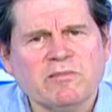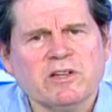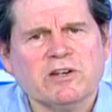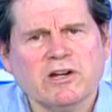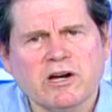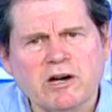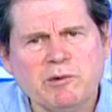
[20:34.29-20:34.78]

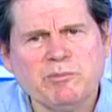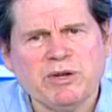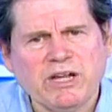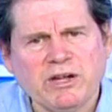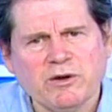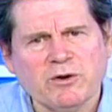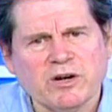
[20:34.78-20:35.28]
not
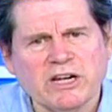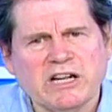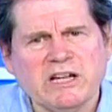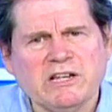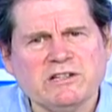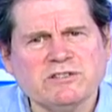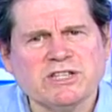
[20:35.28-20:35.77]
being
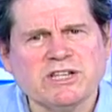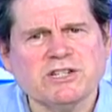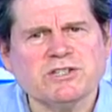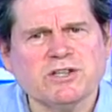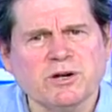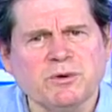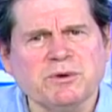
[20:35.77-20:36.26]
grazed that is
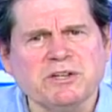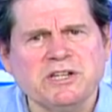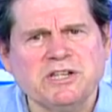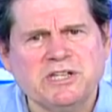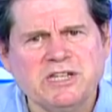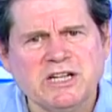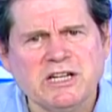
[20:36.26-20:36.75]
going to
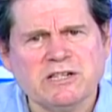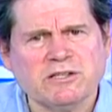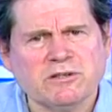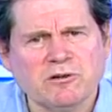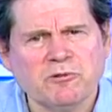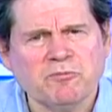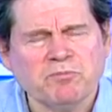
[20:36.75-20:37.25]

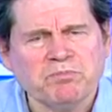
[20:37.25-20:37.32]
desert,